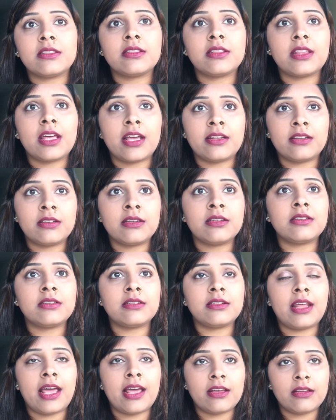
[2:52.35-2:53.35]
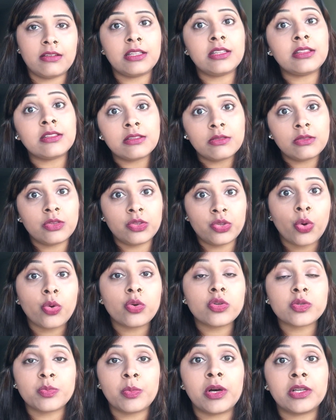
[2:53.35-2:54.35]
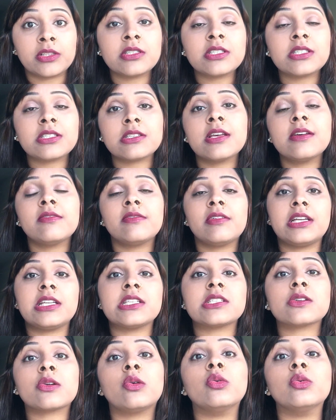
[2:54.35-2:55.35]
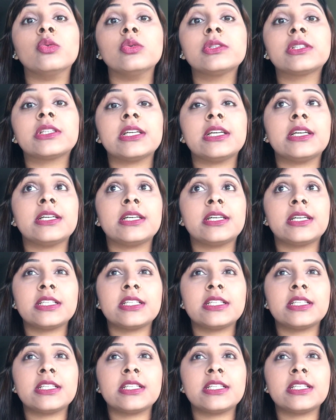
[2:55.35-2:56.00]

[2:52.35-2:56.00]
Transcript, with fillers: then that in those months when it's cold uh,